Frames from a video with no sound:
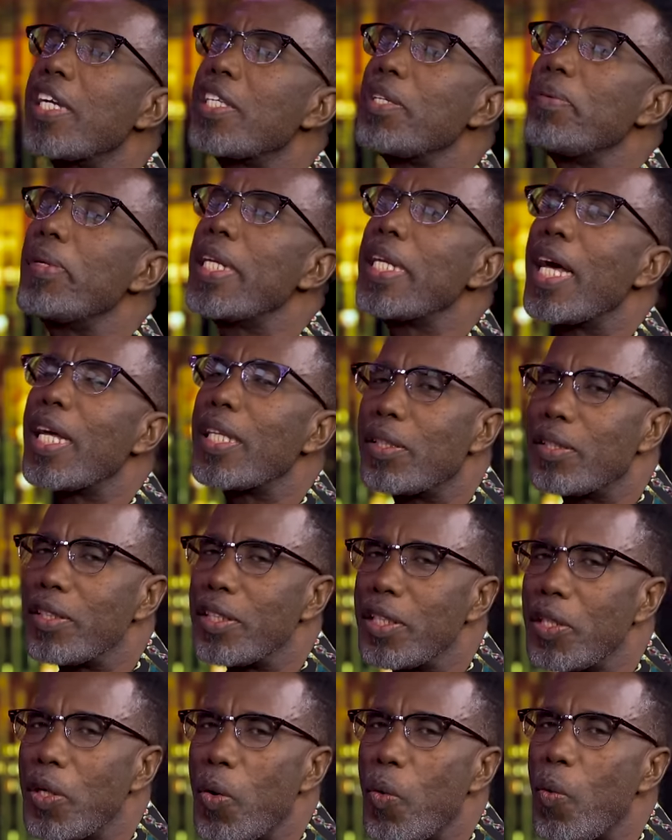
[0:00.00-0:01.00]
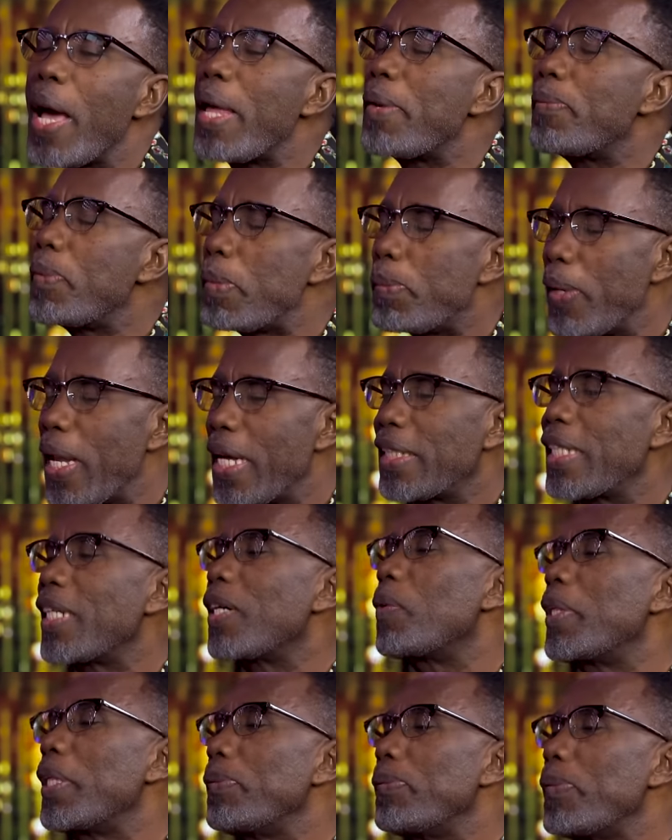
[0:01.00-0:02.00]
argument that, you know, white people are
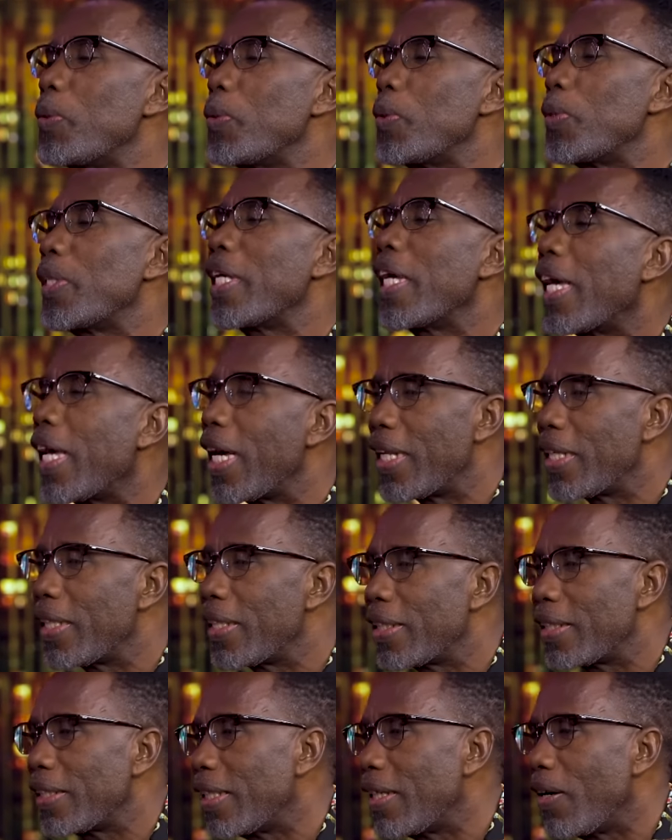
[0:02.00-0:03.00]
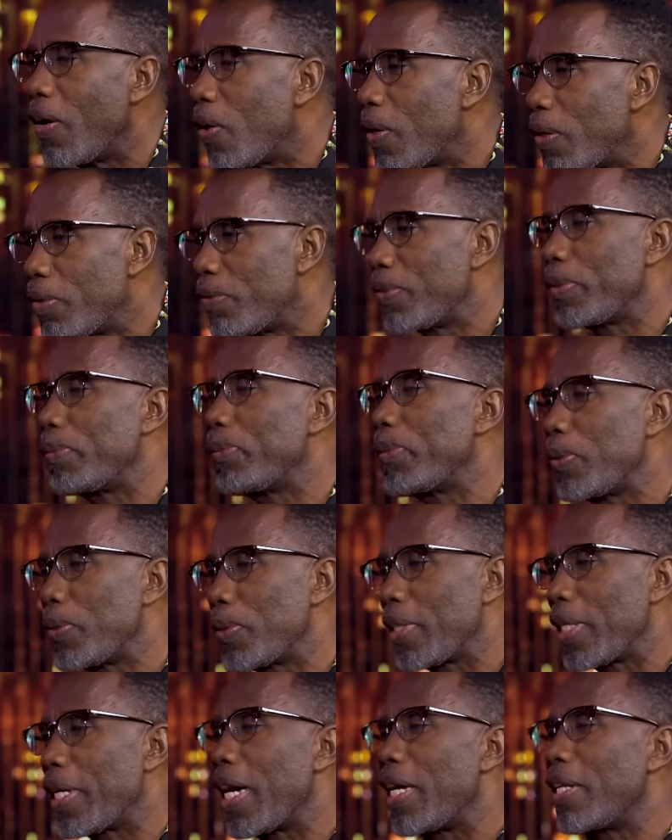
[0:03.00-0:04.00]
taking the music and all over the
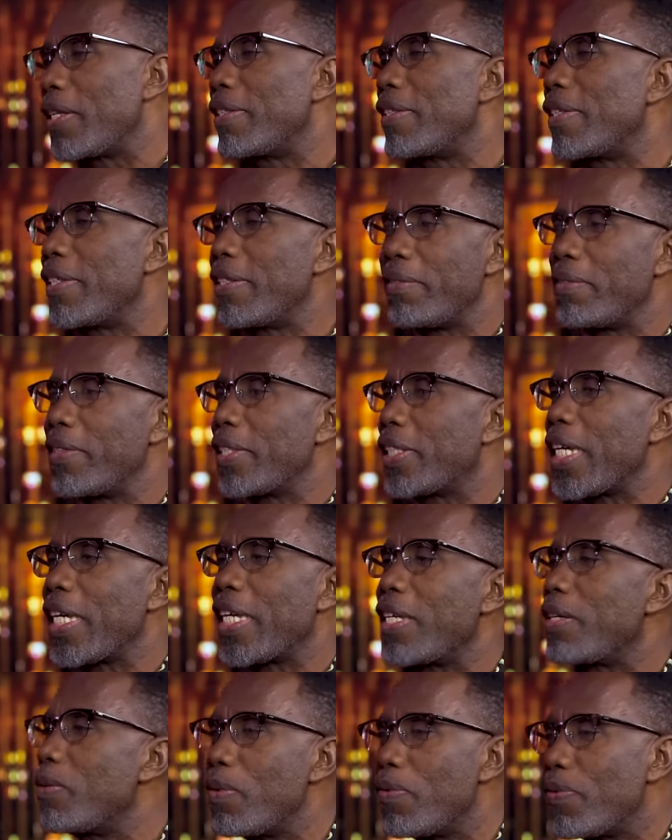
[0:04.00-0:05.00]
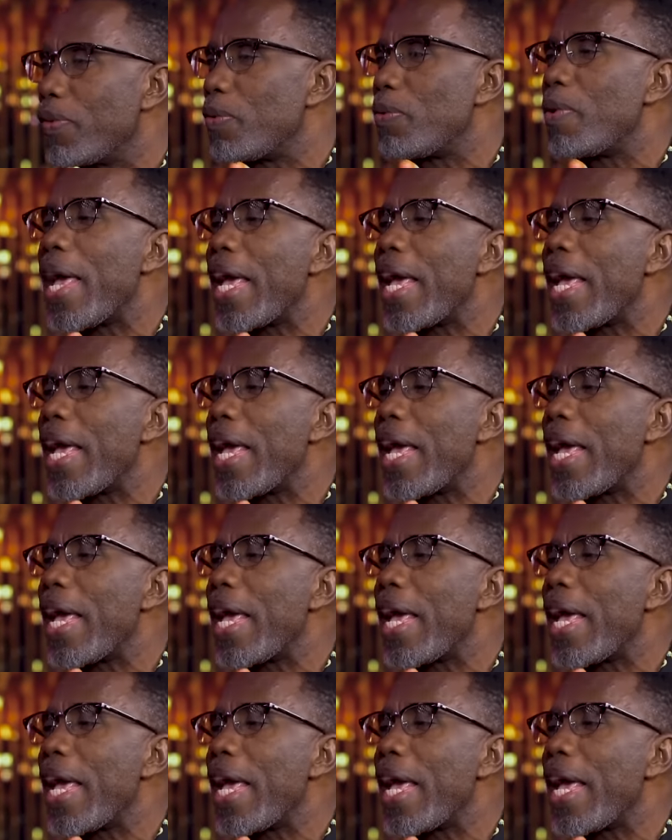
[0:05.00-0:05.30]
music and they're taking over